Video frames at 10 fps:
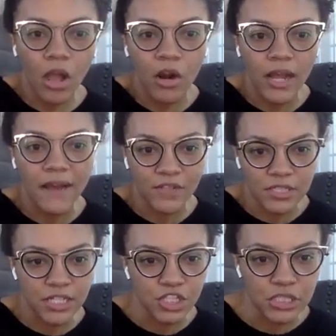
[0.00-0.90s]

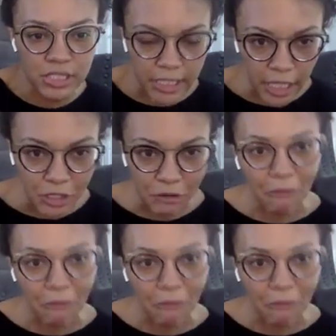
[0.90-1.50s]
conversations together.